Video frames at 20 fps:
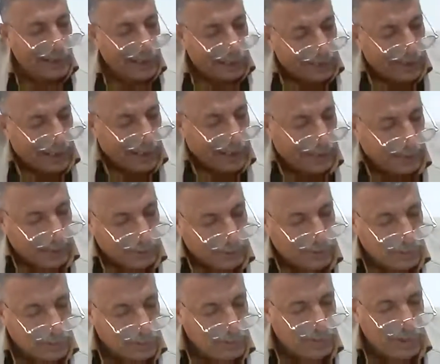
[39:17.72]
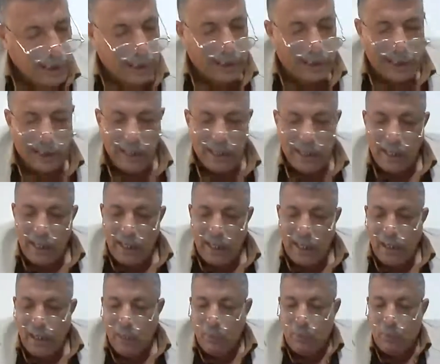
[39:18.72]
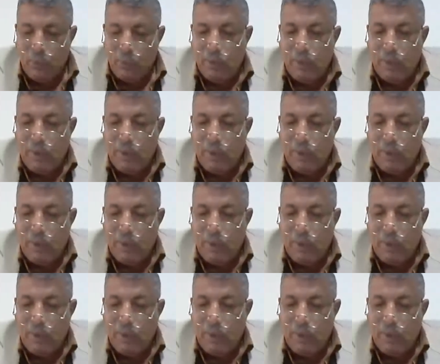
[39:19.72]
theory. That is to say, how